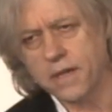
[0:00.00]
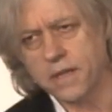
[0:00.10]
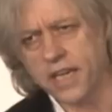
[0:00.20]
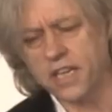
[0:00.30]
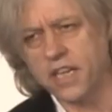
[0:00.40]

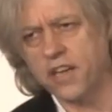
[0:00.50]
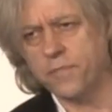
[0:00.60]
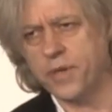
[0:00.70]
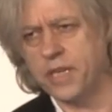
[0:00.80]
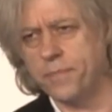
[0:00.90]
like a lot
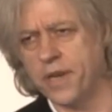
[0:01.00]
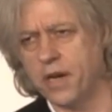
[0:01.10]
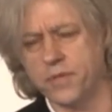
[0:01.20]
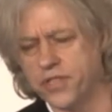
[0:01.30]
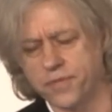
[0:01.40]
of people, I
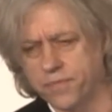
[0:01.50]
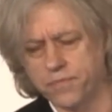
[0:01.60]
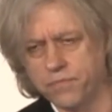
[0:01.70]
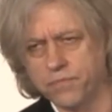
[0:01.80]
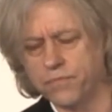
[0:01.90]
was
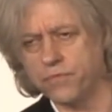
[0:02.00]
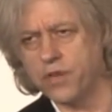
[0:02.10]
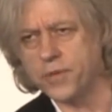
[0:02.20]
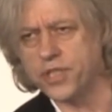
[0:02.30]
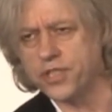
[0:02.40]

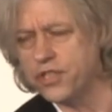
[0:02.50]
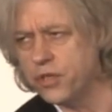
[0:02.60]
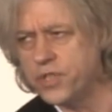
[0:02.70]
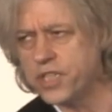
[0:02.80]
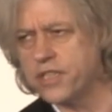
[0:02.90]
rubbish,
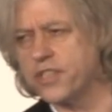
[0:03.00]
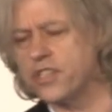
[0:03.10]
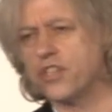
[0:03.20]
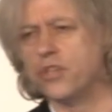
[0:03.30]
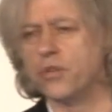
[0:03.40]
useless
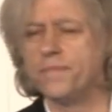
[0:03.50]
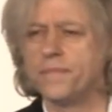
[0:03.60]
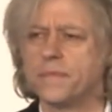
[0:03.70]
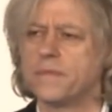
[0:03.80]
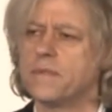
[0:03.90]
at school.
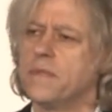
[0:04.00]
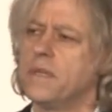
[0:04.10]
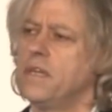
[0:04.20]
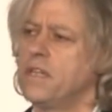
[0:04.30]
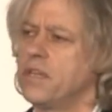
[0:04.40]

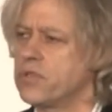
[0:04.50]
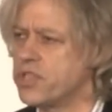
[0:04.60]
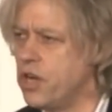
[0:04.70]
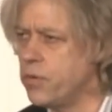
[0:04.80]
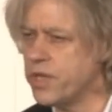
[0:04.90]
There was
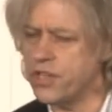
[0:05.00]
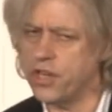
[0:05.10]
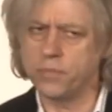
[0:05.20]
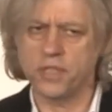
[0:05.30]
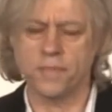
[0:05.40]
no one at
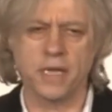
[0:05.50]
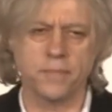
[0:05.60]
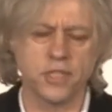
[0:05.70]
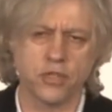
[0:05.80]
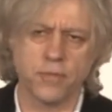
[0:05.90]
home to make
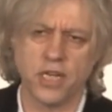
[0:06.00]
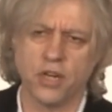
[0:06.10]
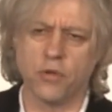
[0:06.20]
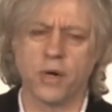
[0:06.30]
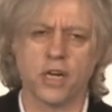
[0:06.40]
me do my
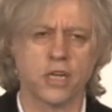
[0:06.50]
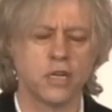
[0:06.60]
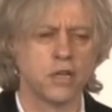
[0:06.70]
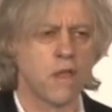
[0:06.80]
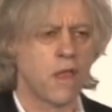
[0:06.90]
homework.
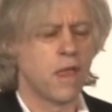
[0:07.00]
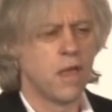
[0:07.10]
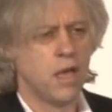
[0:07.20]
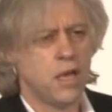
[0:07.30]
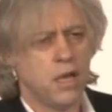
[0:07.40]

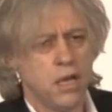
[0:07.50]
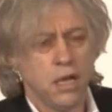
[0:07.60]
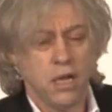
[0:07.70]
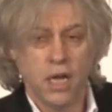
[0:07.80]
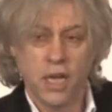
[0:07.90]

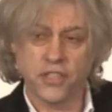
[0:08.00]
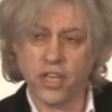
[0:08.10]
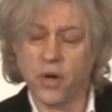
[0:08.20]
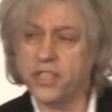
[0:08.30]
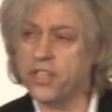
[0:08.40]
And
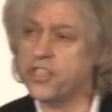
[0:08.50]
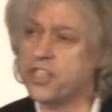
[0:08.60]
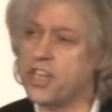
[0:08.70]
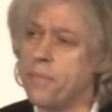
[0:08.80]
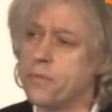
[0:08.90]
so I just
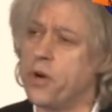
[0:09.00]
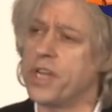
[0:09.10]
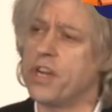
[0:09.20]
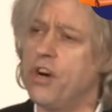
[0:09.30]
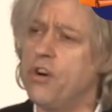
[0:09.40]
stopped
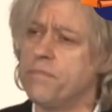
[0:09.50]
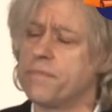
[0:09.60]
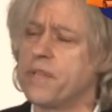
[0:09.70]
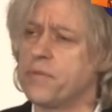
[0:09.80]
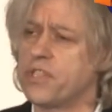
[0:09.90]
going
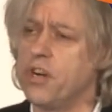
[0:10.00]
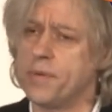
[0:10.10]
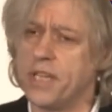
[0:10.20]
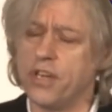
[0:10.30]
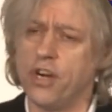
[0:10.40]
home. There was
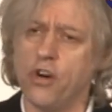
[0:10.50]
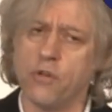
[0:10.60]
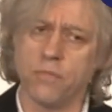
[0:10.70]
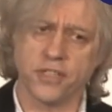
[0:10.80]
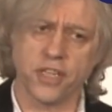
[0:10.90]
nobody at
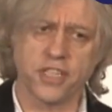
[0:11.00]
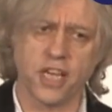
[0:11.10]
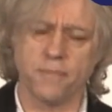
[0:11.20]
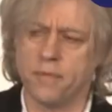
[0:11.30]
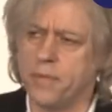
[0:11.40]
home. As I
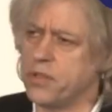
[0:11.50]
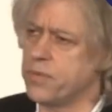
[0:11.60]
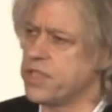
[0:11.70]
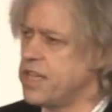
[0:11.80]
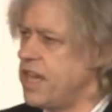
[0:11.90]
said, my mother
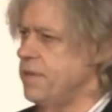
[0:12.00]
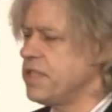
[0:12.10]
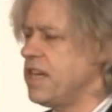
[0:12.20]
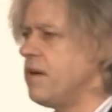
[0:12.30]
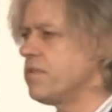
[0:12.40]
was dead, my
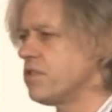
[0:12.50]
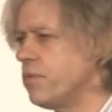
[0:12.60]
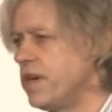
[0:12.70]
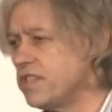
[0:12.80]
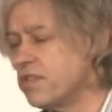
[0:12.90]
dad was
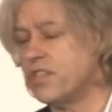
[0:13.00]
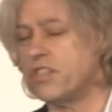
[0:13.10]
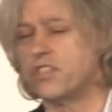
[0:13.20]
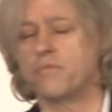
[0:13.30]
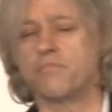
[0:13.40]
away. So I
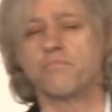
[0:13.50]
just